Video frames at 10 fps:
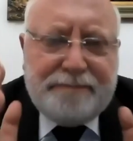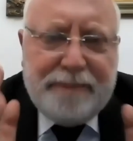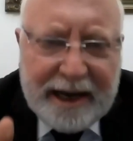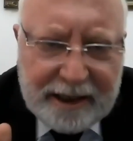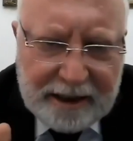
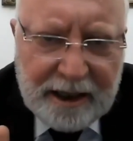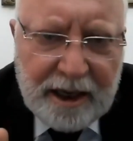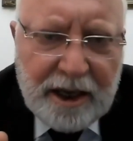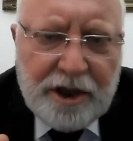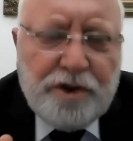
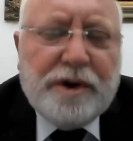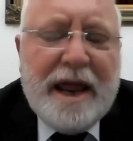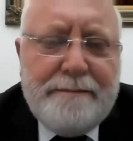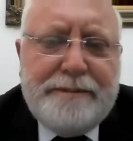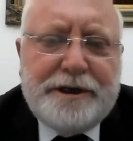respect
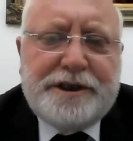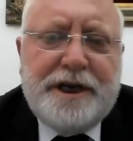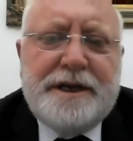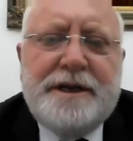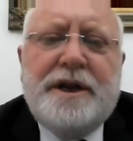your
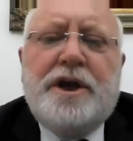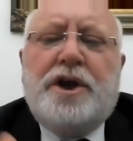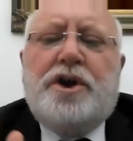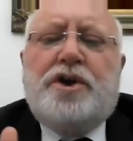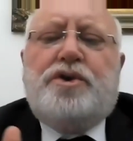ambition
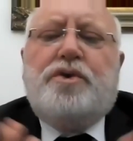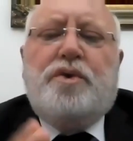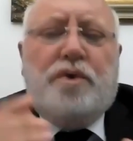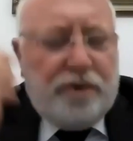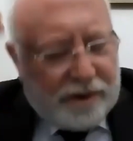
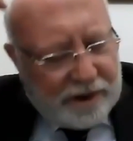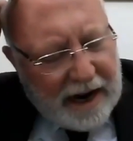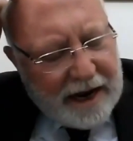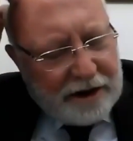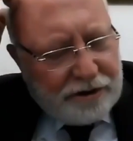to
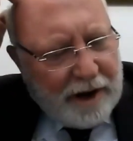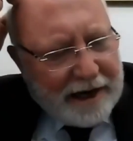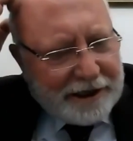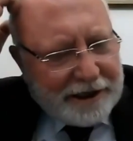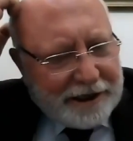try to
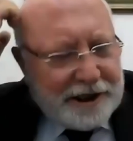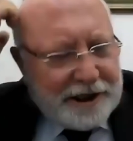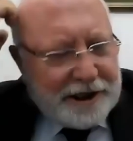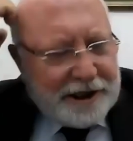achieve